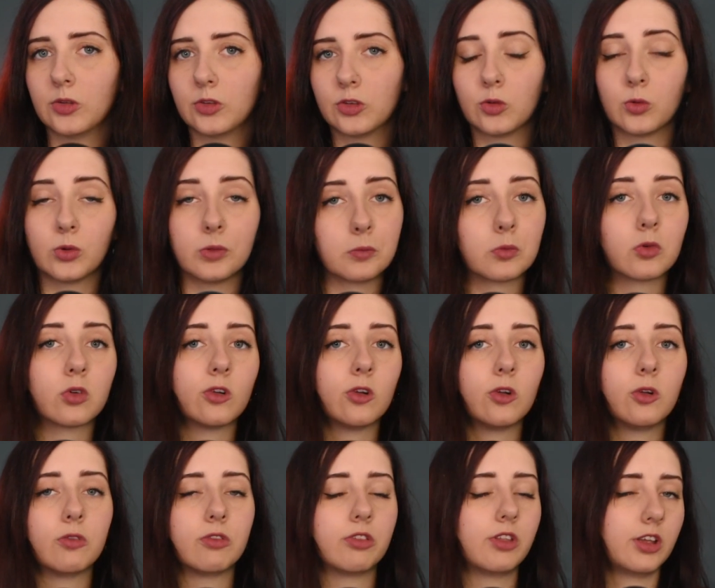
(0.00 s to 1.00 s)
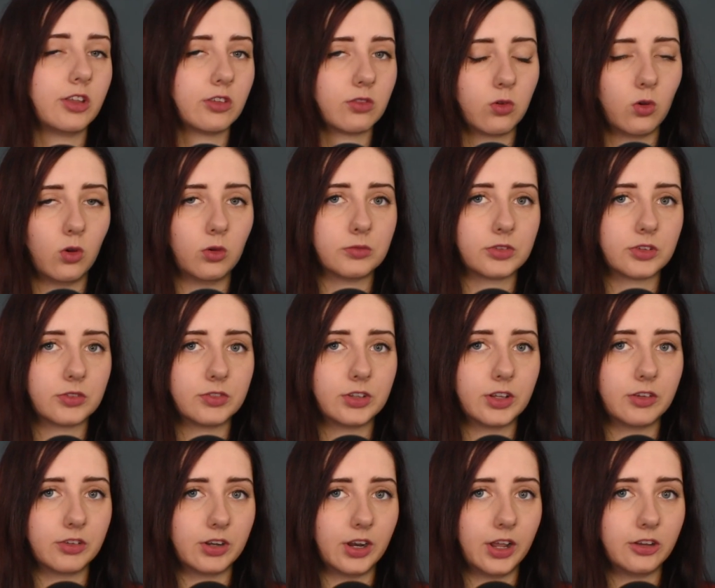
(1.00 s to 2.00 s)
to improve these forms of
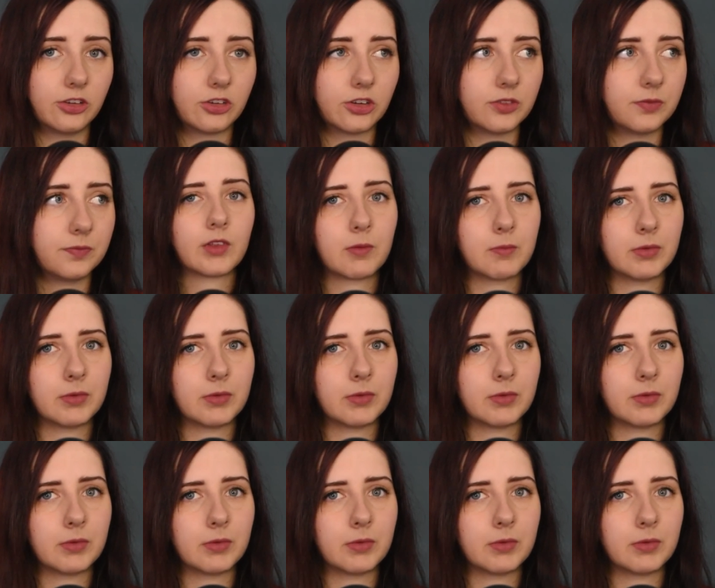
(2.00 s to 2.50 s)
divination,